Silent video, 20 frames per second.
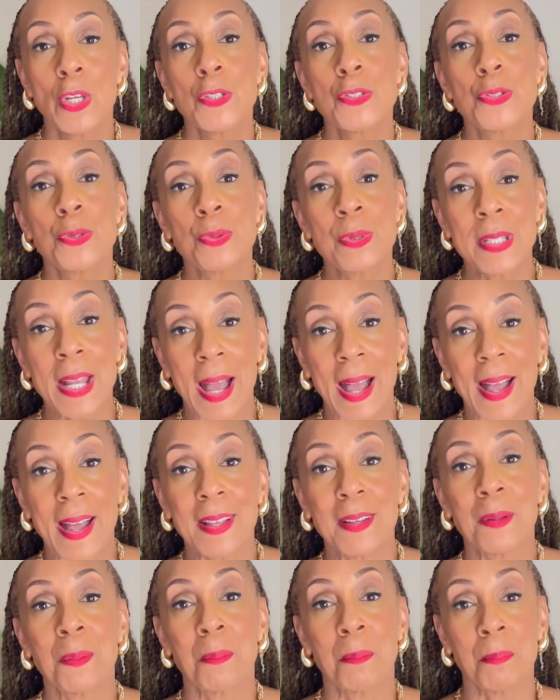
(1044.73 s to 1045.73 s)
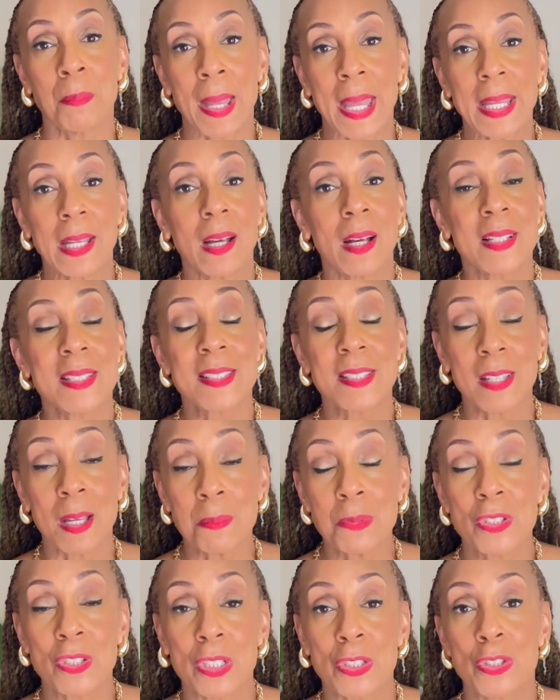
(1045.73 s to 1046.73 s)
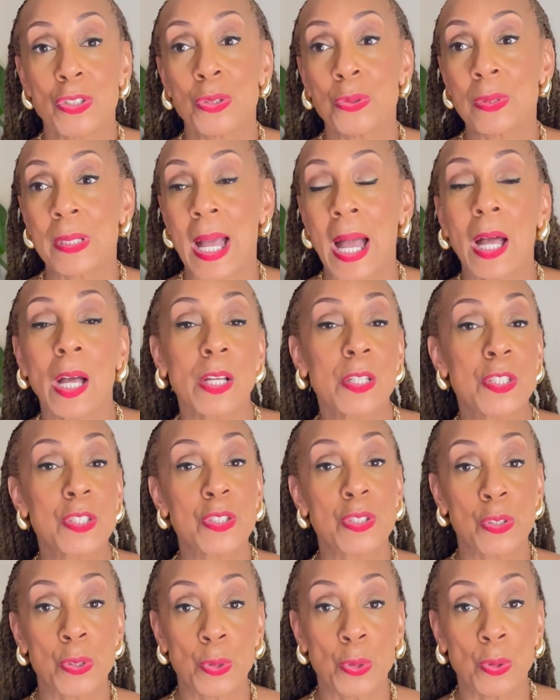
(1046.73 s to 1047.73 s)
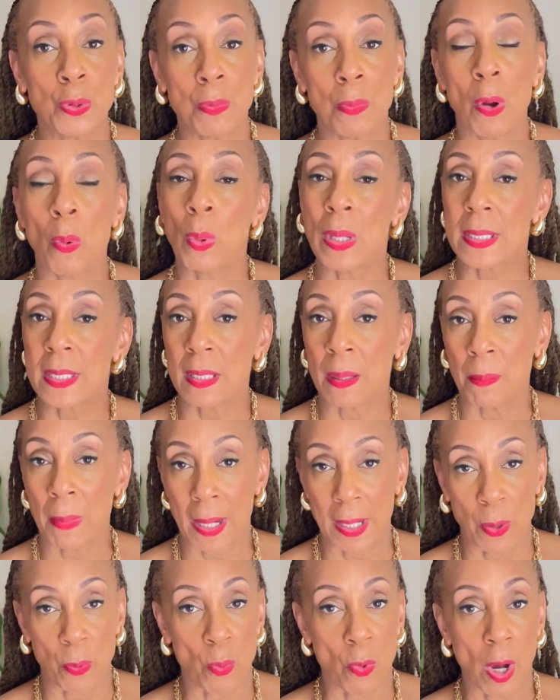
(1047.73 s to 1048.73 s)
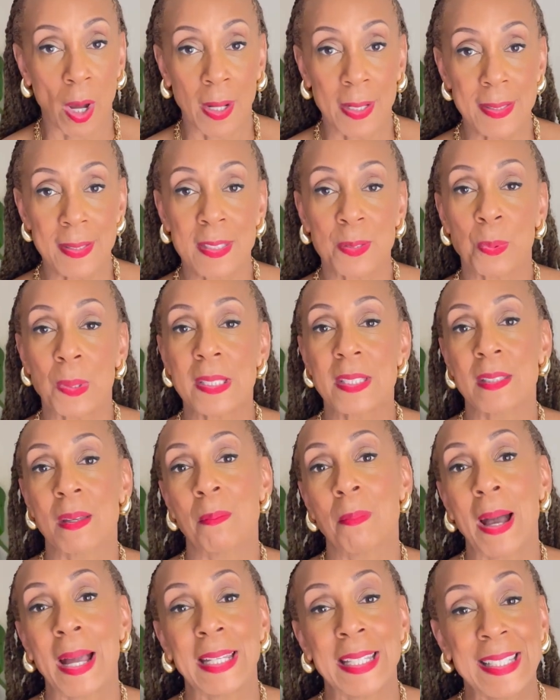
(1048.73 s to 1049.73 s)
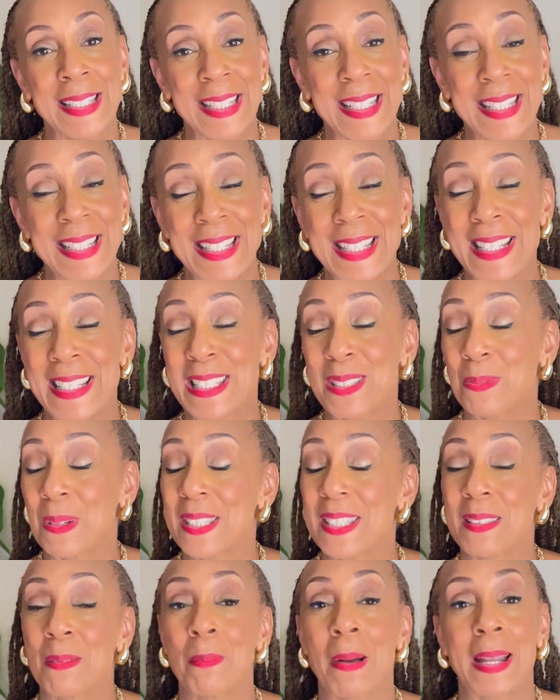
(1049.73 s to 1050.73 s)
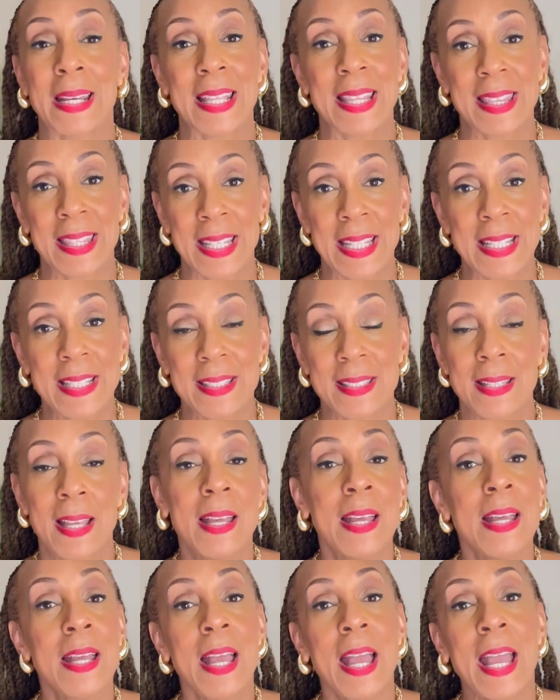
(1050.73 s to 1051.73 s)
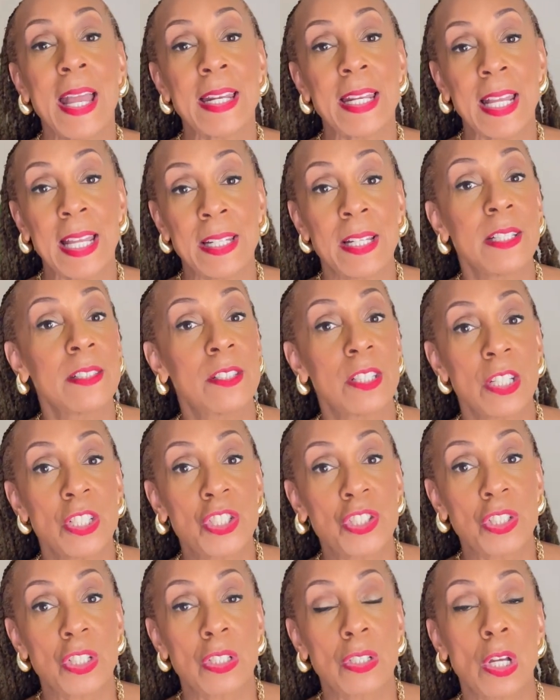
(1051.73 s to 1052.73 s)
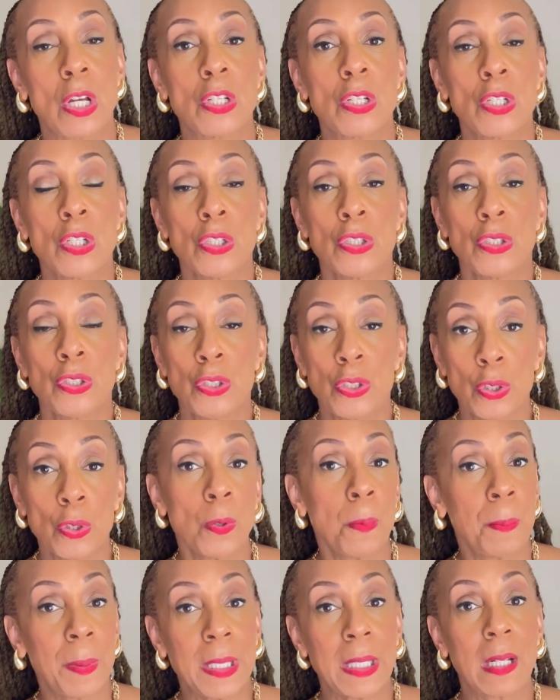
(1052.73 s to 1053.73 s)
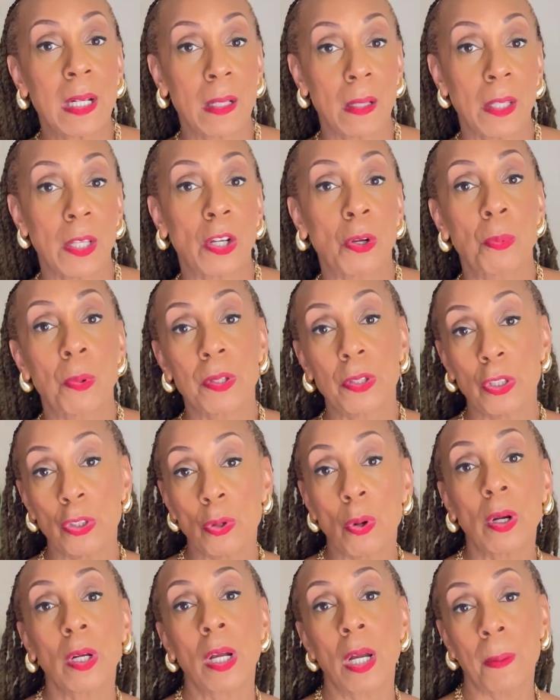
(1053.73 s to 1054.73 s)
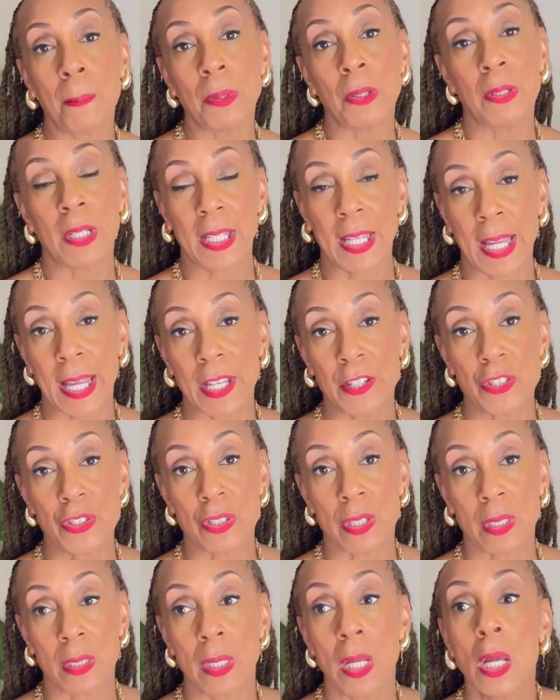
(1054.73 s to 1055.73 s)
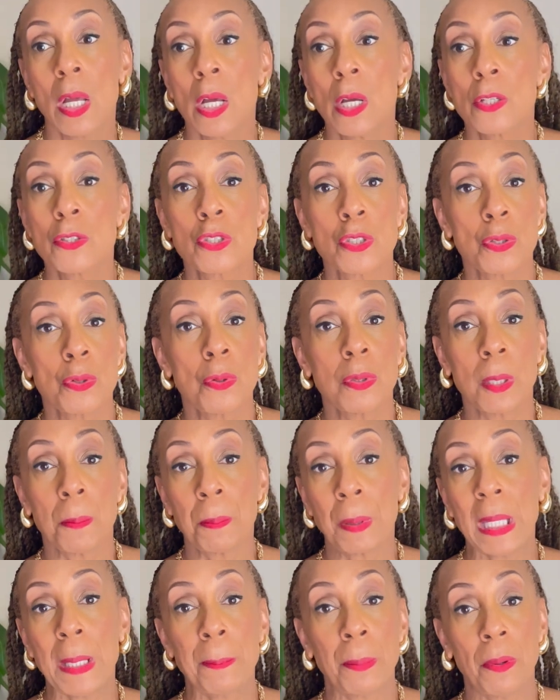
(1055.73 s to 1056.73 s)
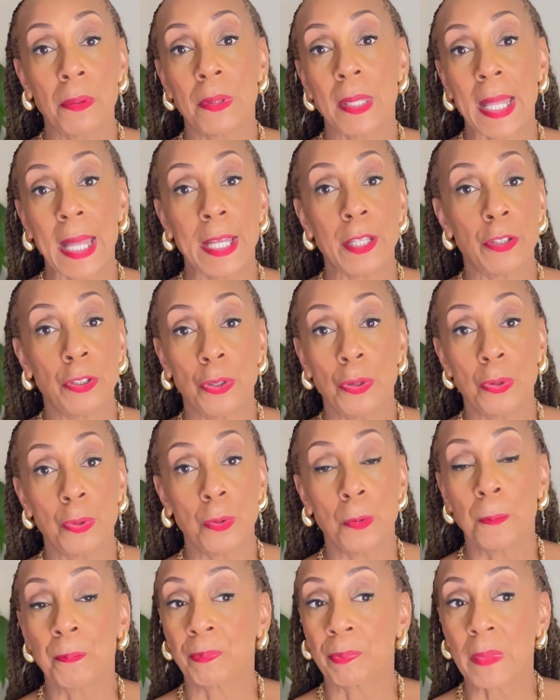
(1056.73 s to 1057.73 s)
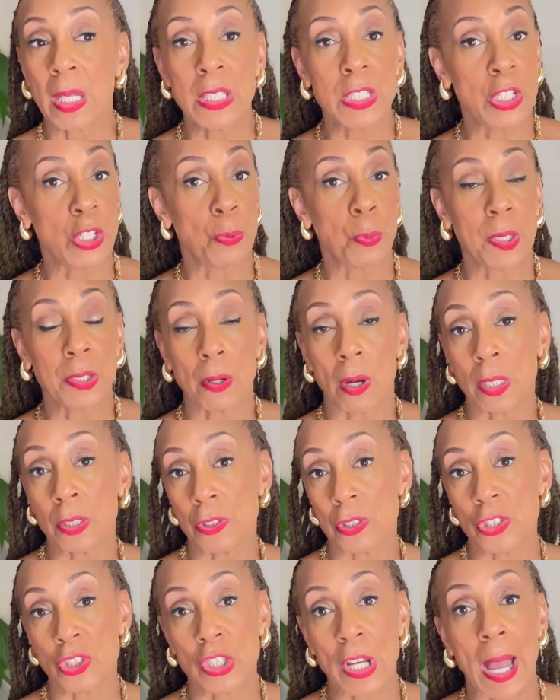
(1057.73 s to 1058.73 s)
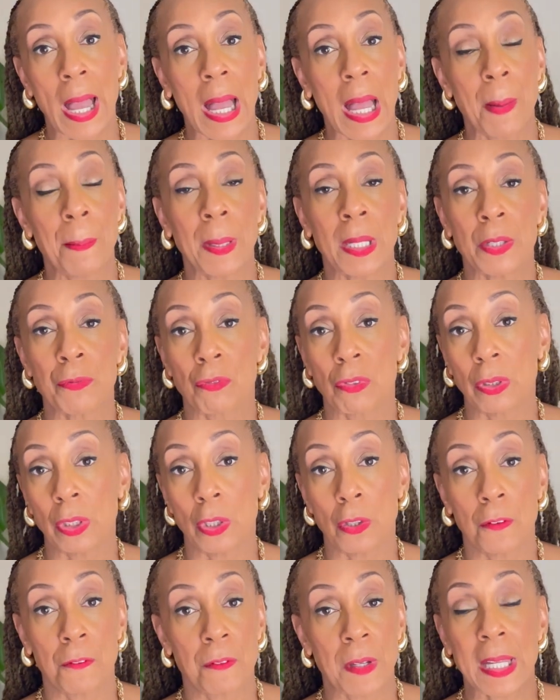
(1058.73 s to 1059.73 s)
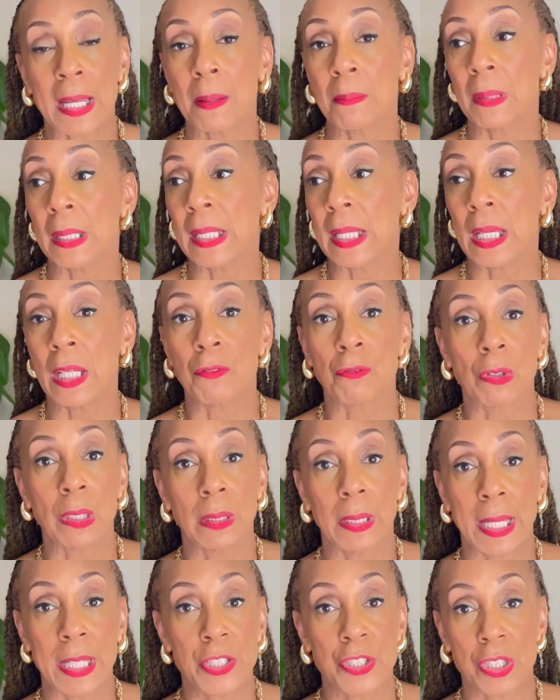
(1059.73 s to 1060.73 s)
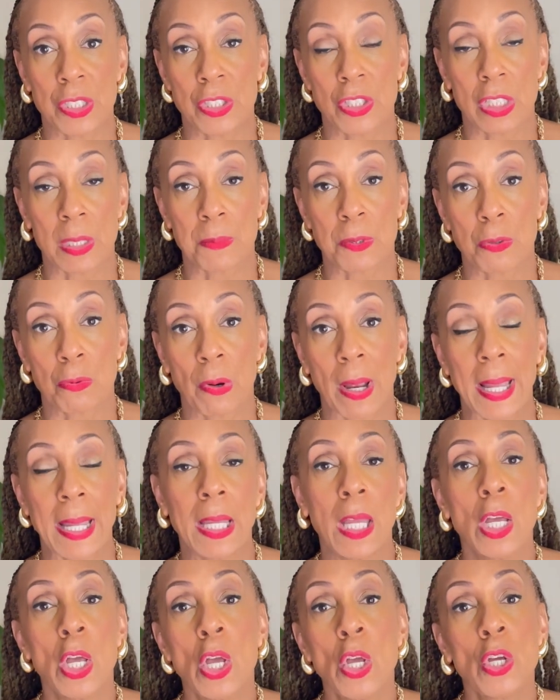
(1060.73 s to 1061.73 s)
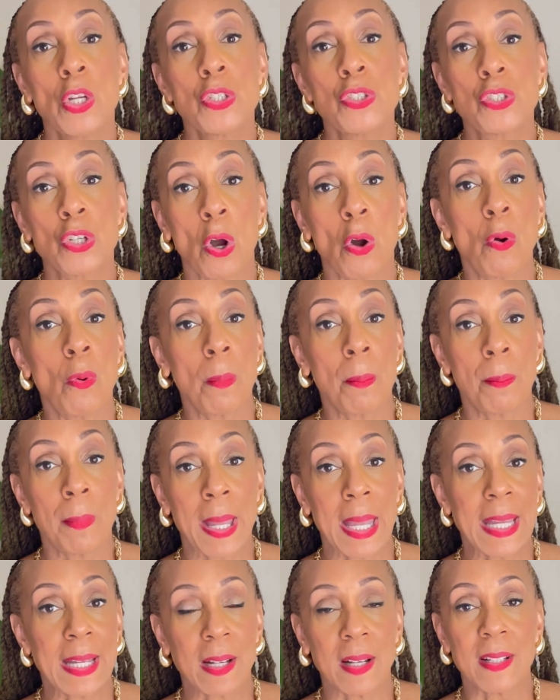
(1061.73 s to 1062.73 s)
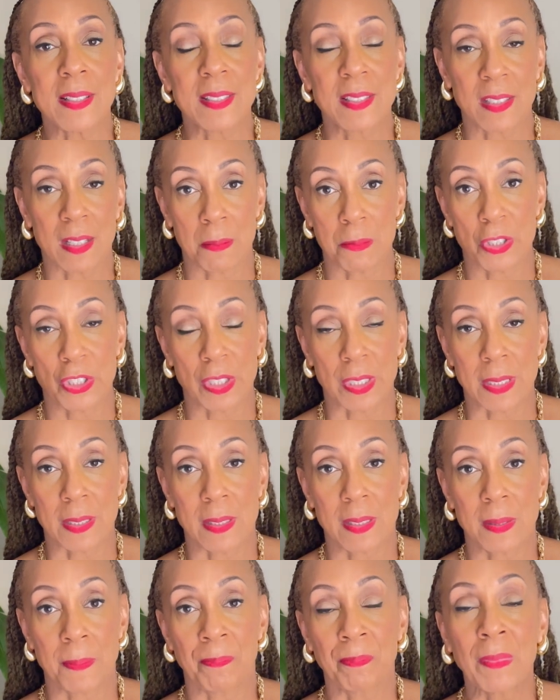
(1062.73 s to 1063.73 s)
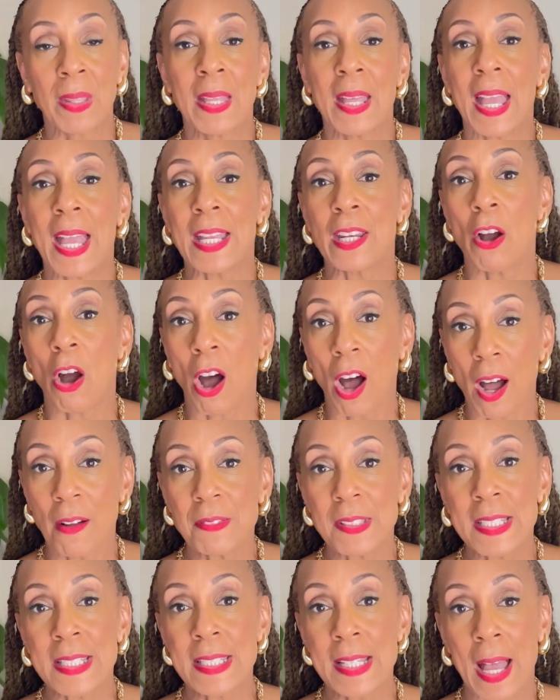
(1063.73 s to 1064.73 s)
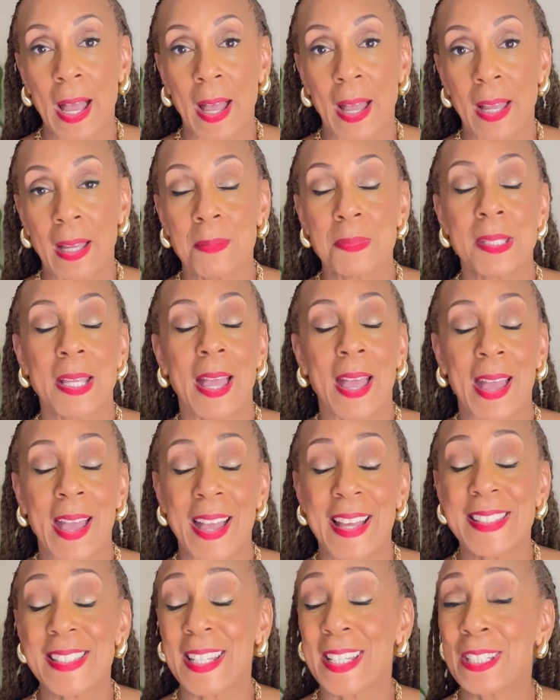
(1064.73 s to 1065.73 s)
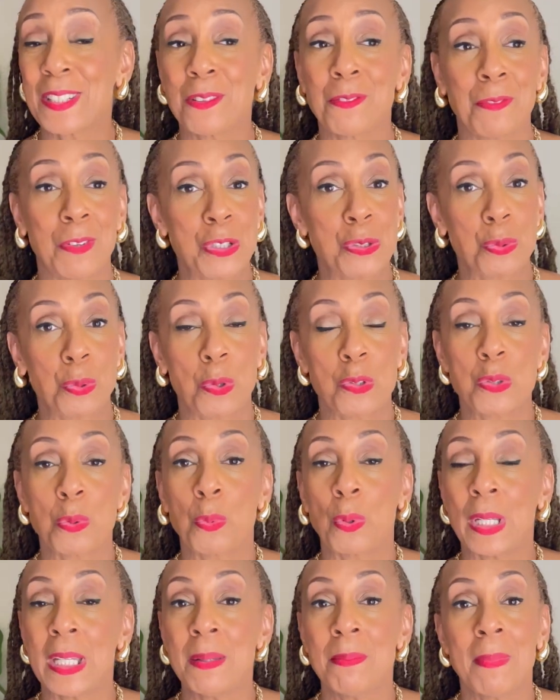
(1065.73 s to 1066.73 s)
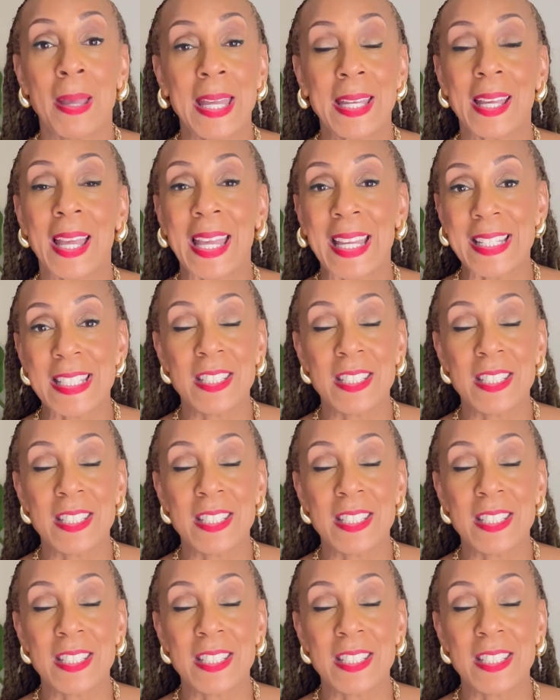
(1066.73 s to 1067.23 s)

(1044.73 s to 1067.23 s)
Do not make assumptions. Do not assume what somebody wants, what somebody needs, what somebody thinks. And in addition, you be clear with your communication to the people that you deal with on your job, and with your family, in relationships, right? Don't make assumptions. And oftentimes, as individuals, we make a